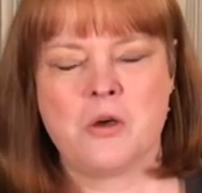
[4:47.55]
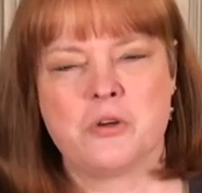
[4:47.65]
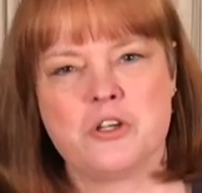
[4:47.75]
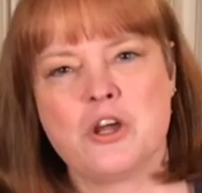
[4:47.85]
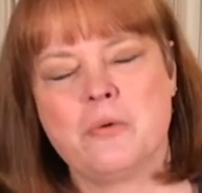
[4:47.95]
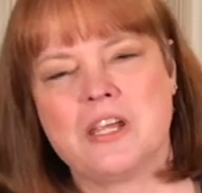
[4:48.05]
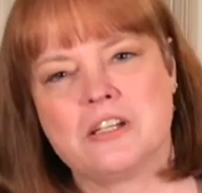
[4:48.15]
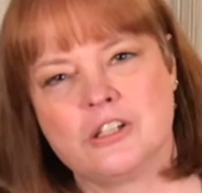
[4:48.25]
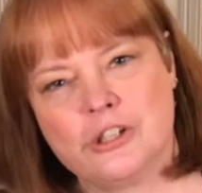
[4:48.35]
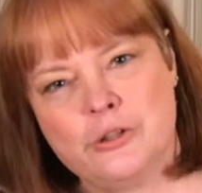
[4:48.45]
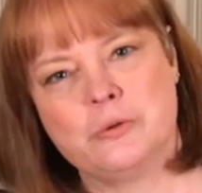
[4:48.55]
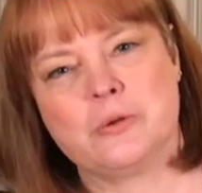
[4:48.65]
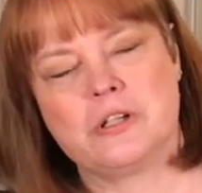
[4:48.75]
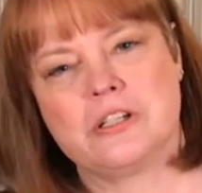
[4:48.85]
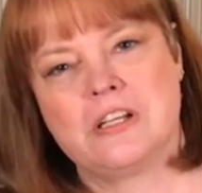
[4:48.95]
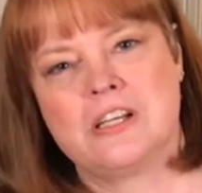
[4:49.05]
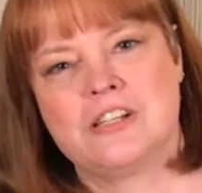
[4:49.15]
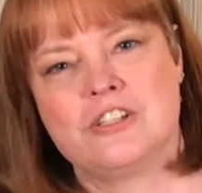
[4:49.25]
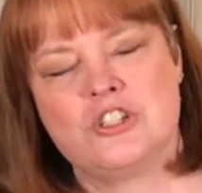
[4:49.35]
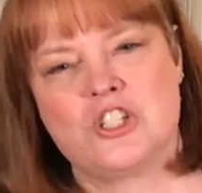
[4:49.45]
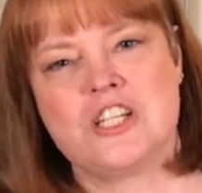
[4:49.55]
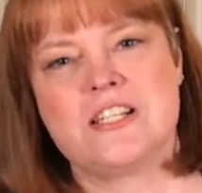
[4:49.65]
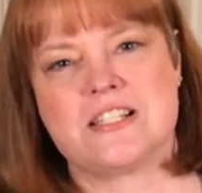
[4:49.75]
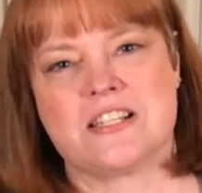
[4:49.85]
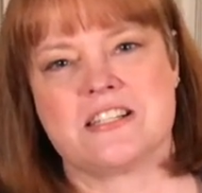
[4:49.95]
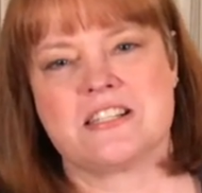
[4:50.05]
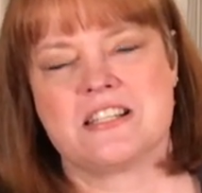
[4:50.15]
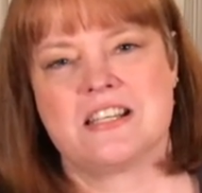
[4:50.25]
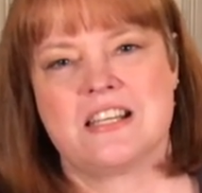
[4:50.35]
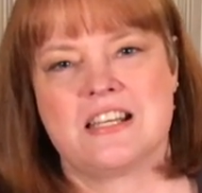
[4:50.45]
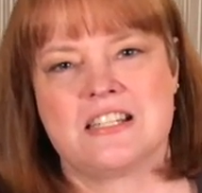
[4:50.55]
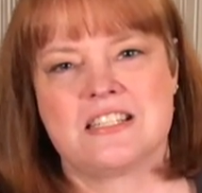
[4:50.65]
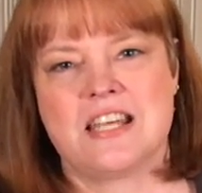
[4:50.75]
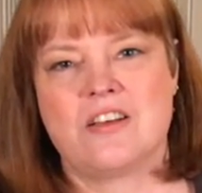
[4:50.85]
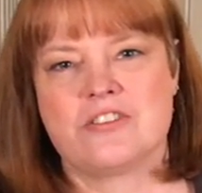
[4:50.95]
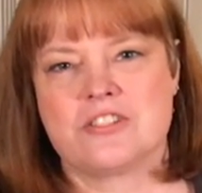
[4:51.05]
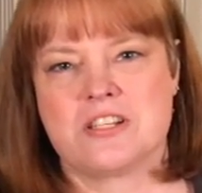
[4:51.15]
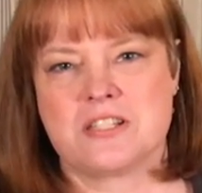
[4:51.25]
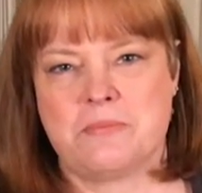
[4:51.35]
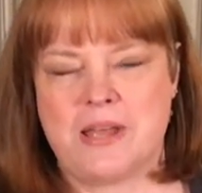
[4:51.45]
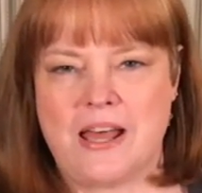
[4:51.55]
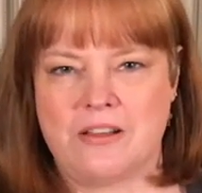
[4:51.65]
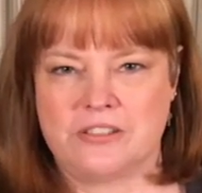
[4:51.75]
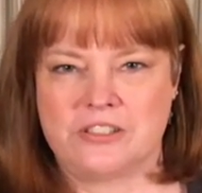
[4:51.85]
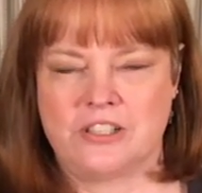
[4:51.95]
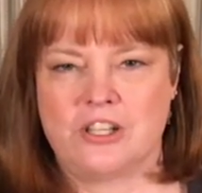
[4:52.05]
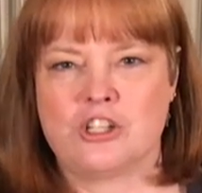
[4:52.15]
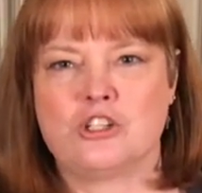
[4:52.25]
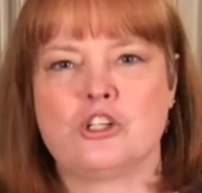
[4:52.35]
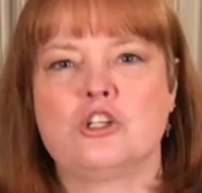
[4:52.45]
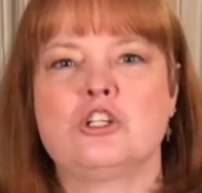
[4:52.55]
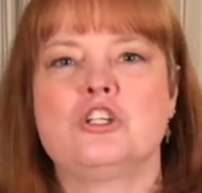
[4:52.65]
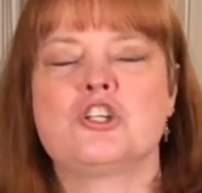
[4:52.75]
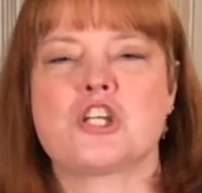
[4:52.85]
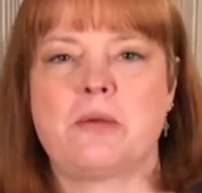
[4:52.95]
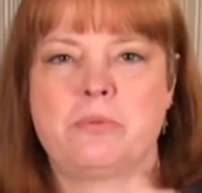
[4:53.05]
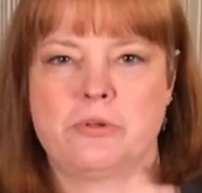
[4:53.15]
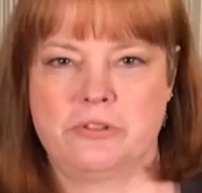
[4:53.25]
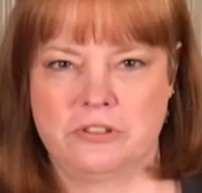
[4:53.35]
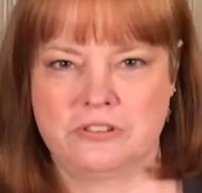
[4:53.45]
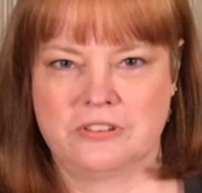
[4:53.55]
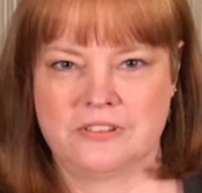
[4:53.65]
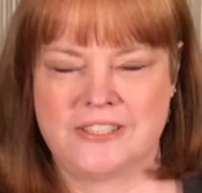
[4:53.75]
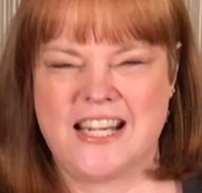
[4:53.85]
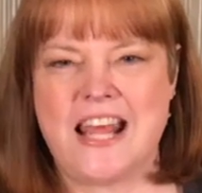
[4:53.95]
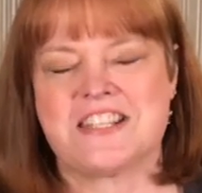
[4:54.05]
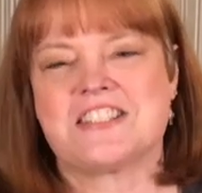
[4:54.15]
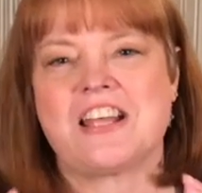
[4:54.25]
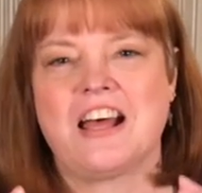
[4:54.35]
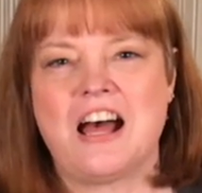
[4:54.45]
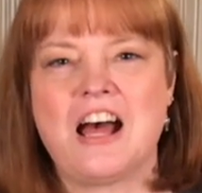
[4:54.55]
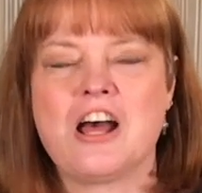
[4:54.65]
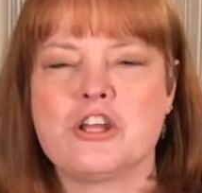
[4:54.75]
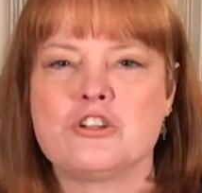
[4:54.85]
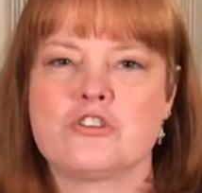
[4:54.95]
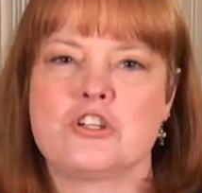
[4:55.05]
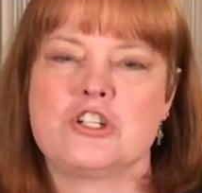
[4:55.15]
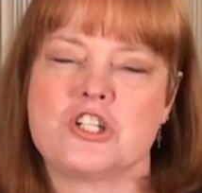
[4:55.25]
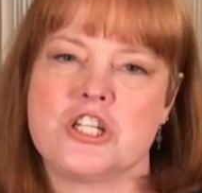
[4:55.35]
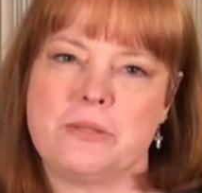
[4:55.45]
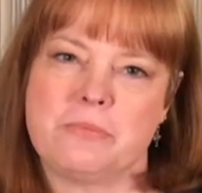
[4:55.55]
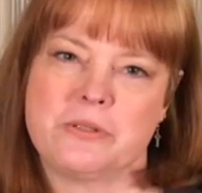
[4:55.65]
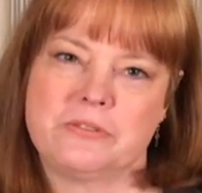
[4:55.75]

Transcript: In Luke, Jesus tells us about the good shepherd that has 100 sheep,